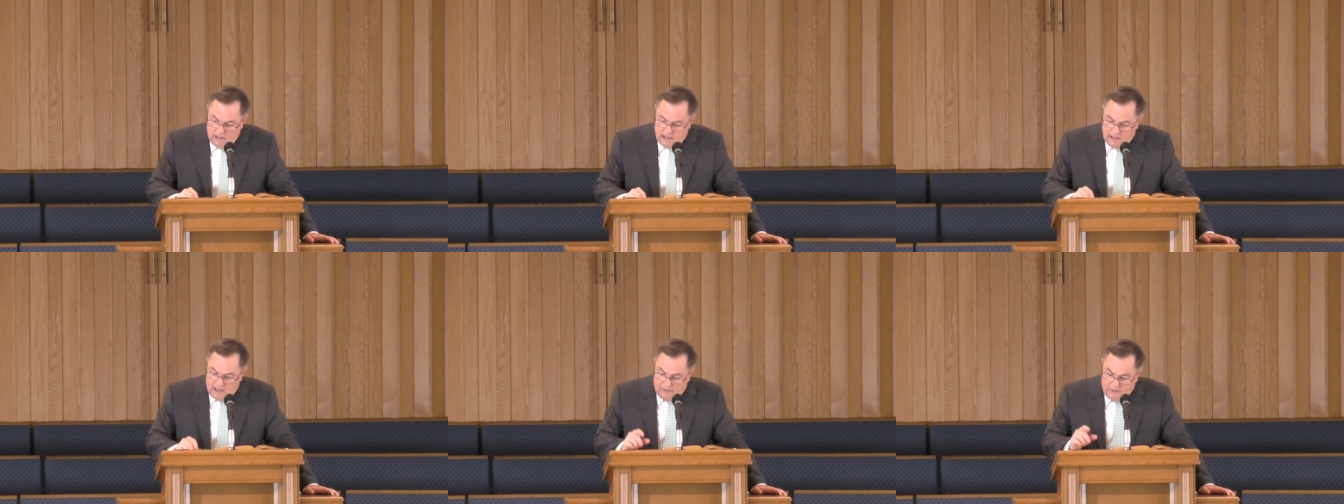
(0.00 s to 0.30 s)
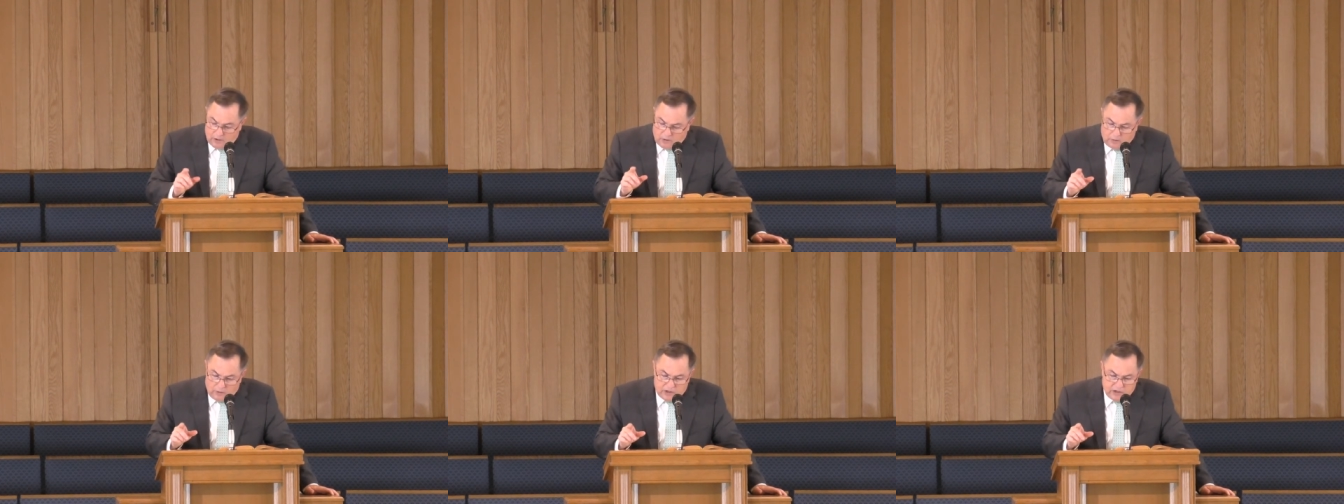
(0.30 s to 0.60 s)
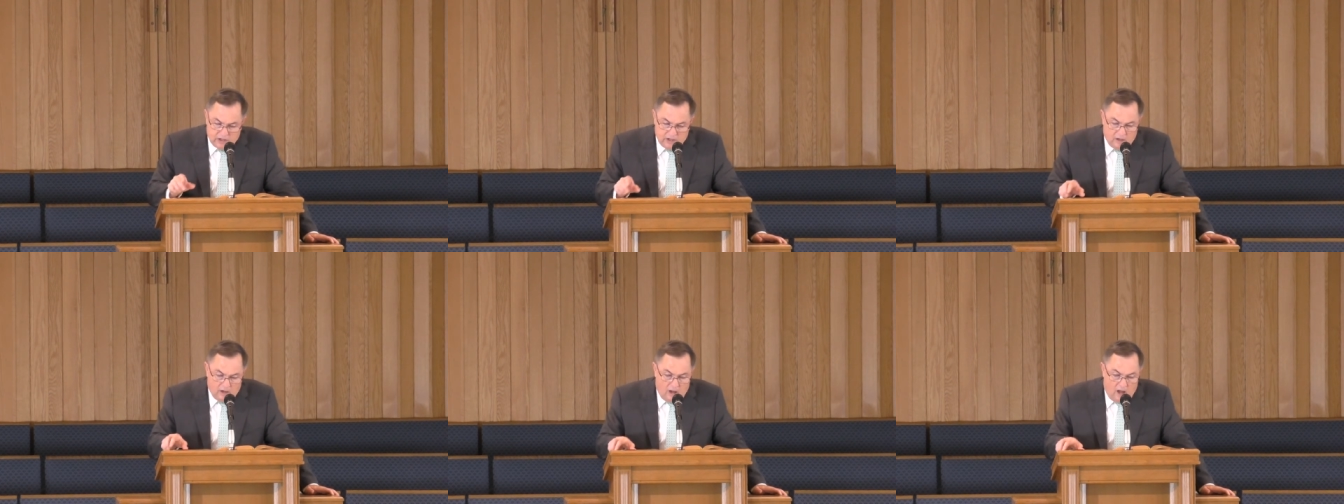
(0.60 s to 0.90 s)
In the
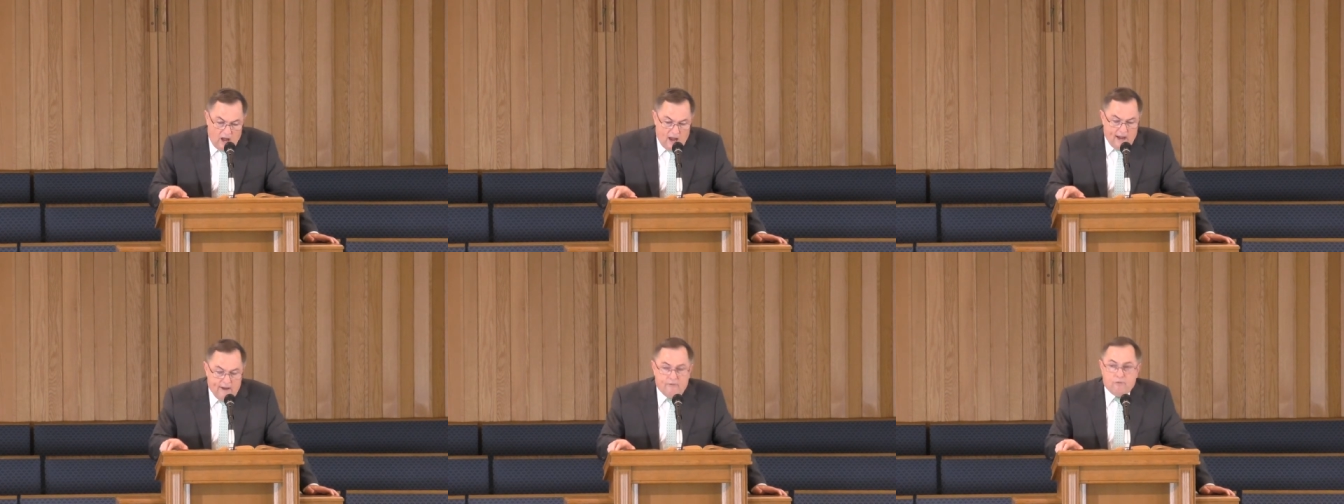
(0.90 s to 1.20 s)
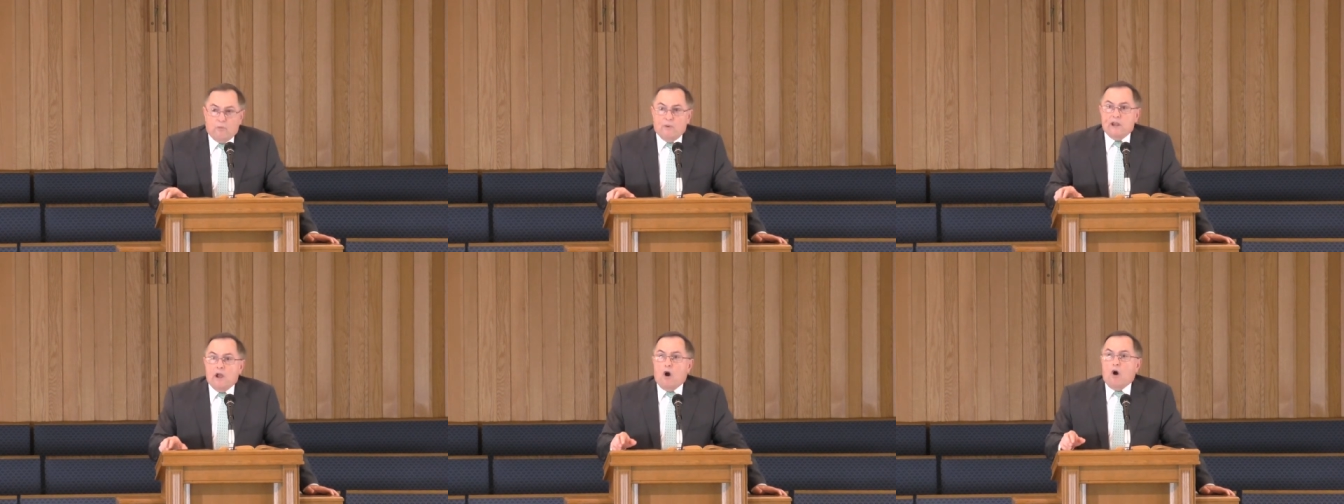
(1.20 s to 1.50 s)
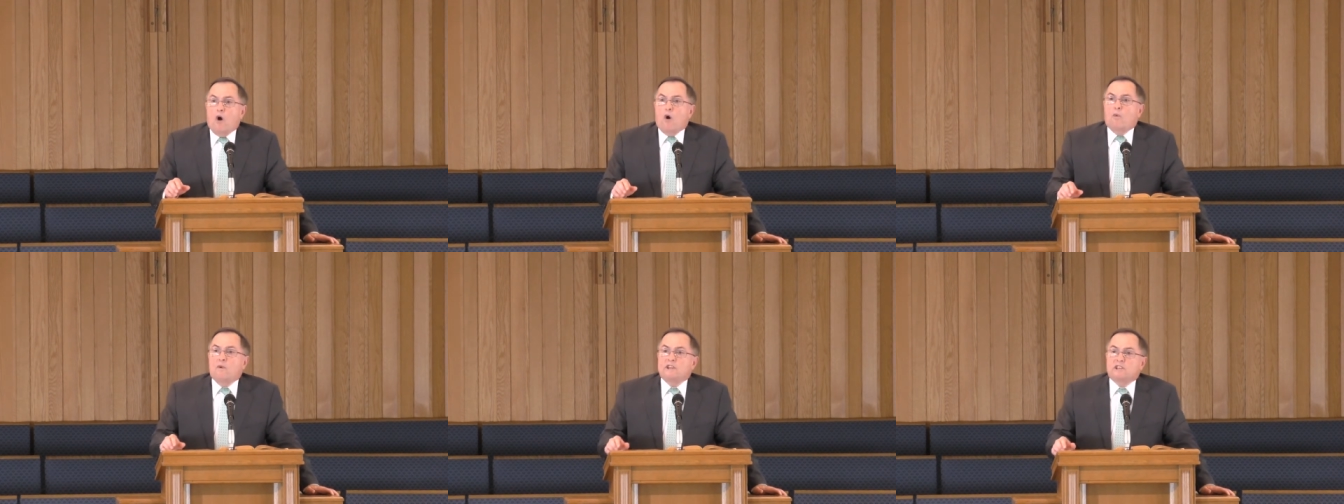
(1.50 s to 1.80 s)
Christian life, we
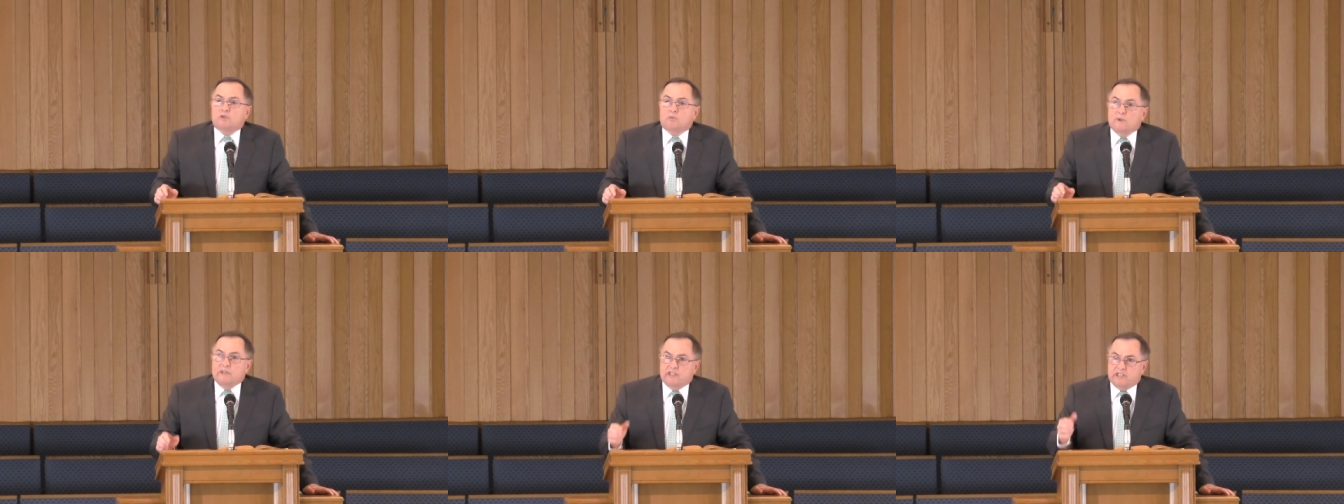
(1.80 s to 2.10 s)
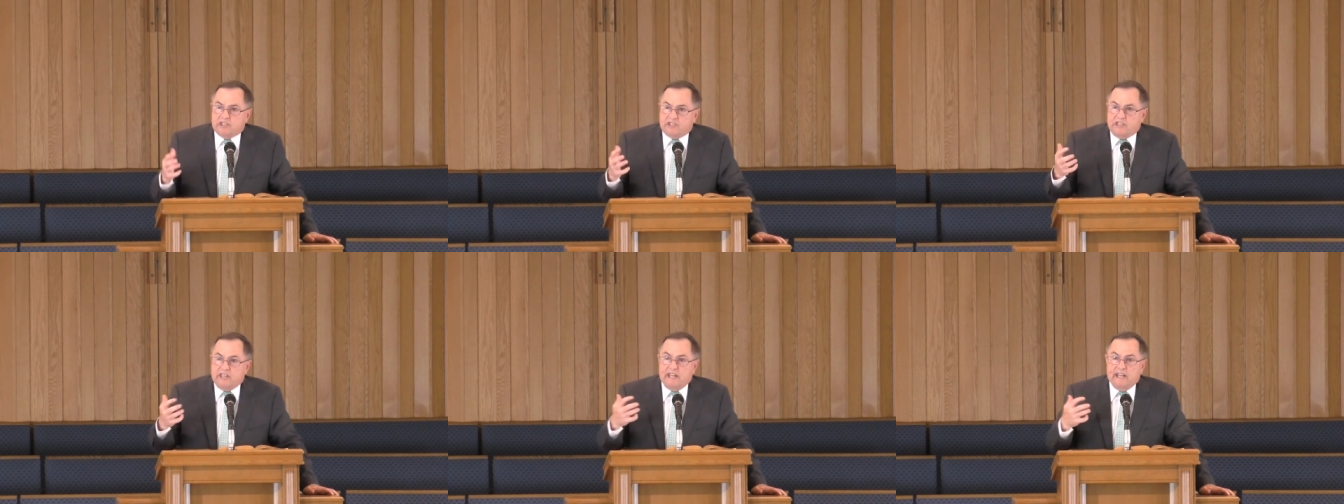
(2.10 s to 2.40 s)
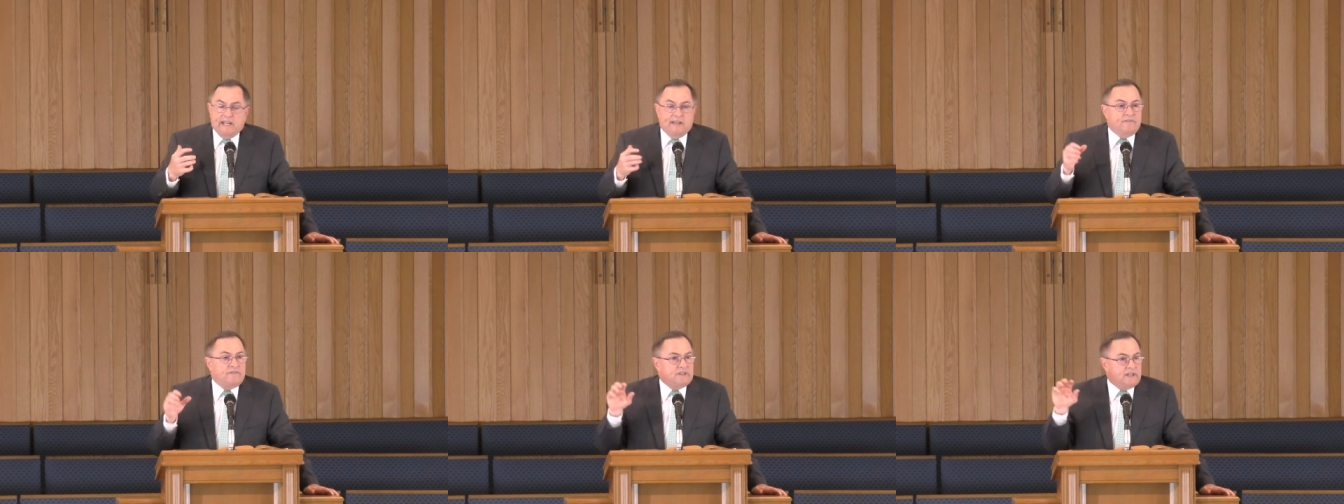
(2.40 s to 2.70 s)
always
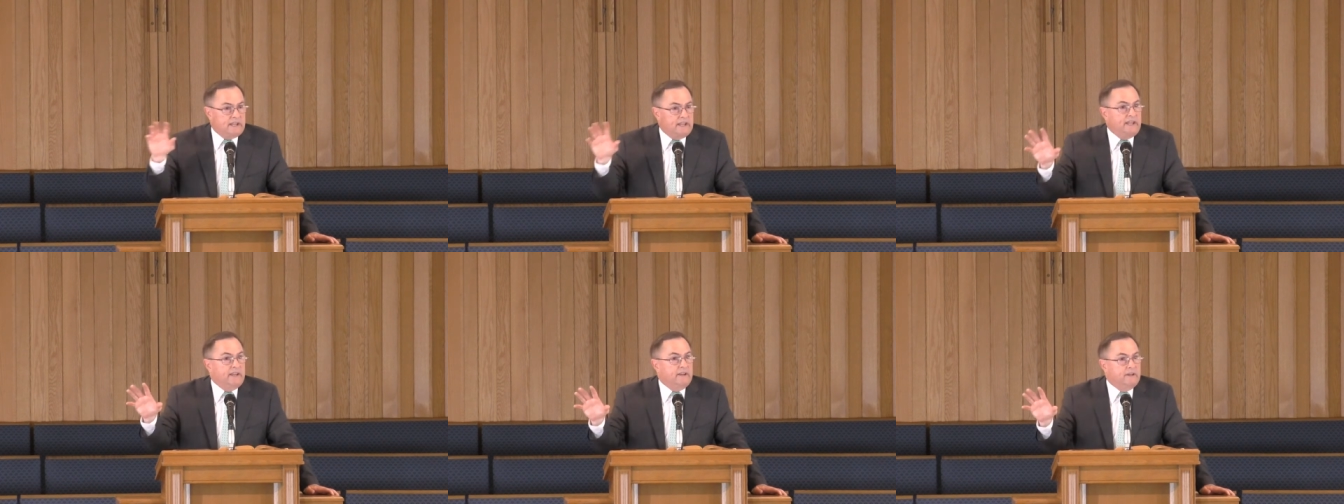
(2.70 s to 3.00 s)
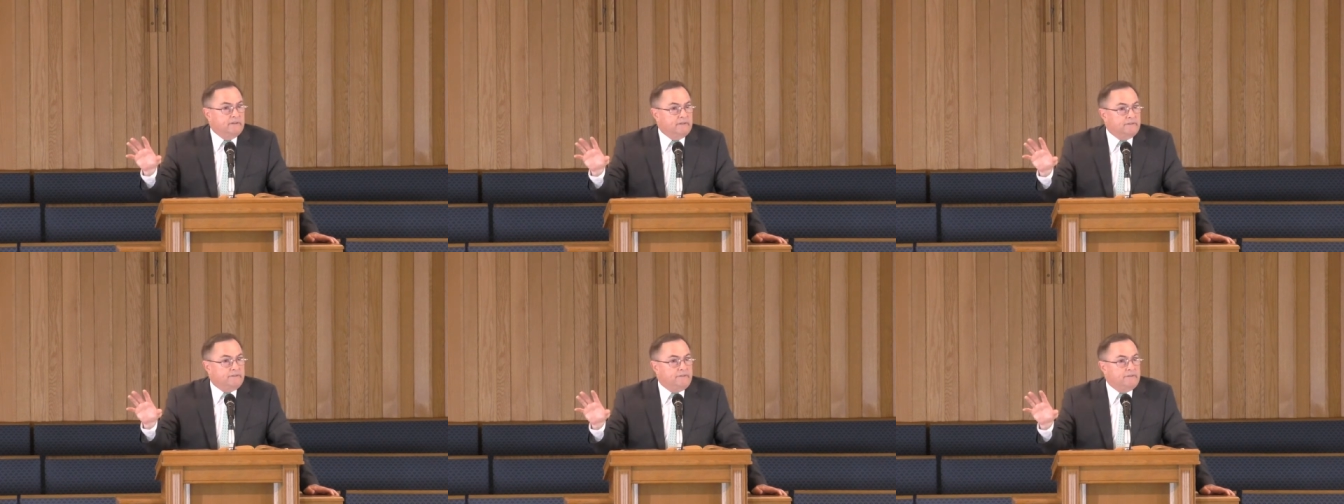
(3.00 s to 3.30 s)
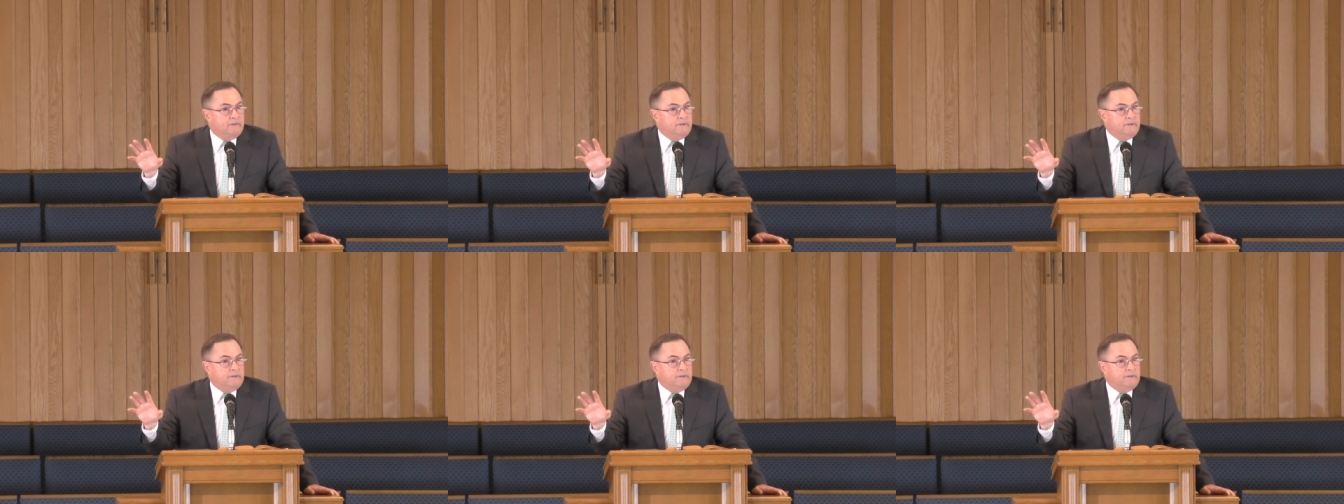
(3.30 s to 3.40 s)
receive to give.